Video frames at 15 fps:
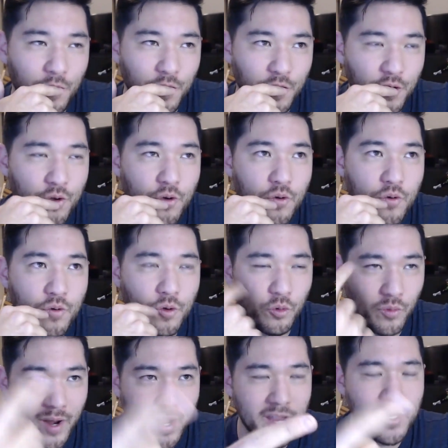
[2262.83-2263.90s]
you
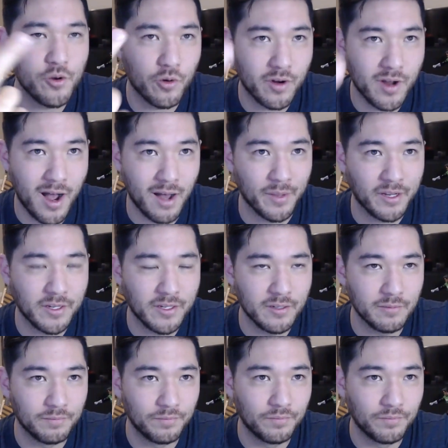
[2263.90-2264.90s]
grade your comics